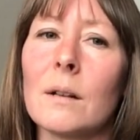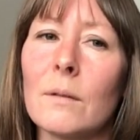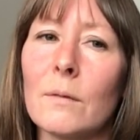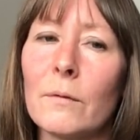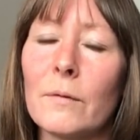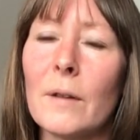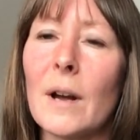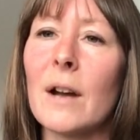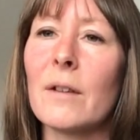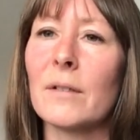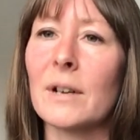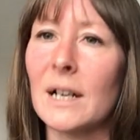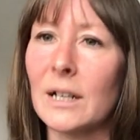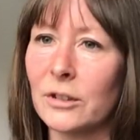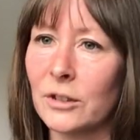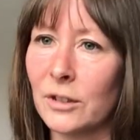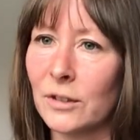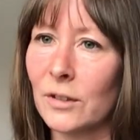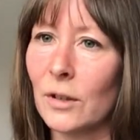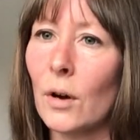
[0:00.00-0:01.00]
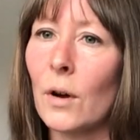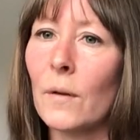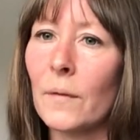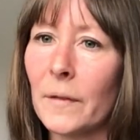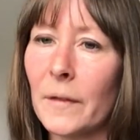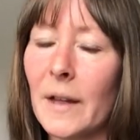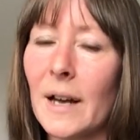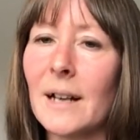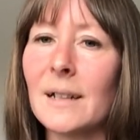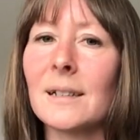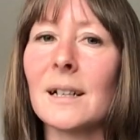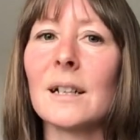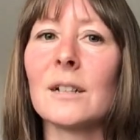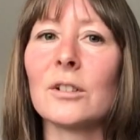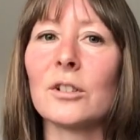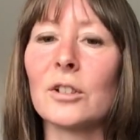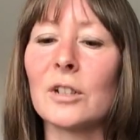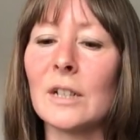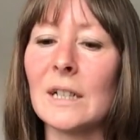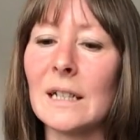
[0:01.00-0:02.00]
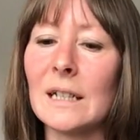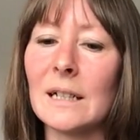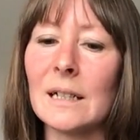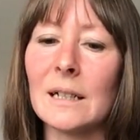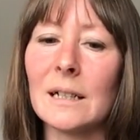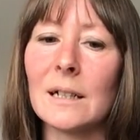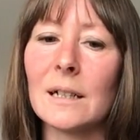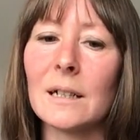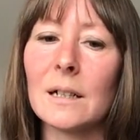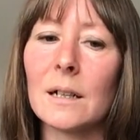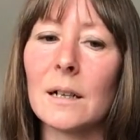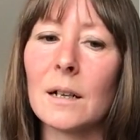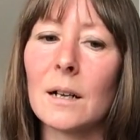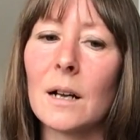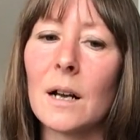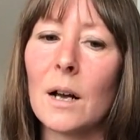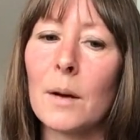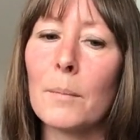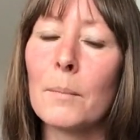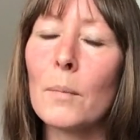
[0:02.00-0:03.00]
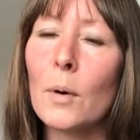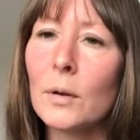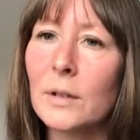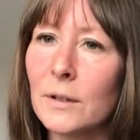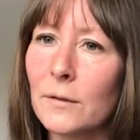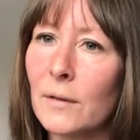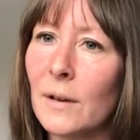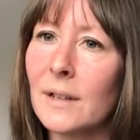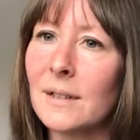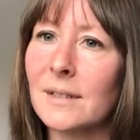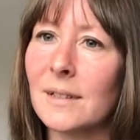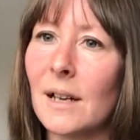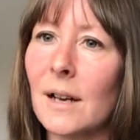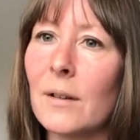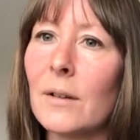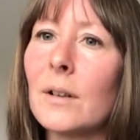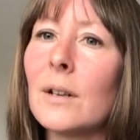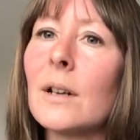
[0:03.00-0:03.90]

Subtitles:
variations on that and she modifies that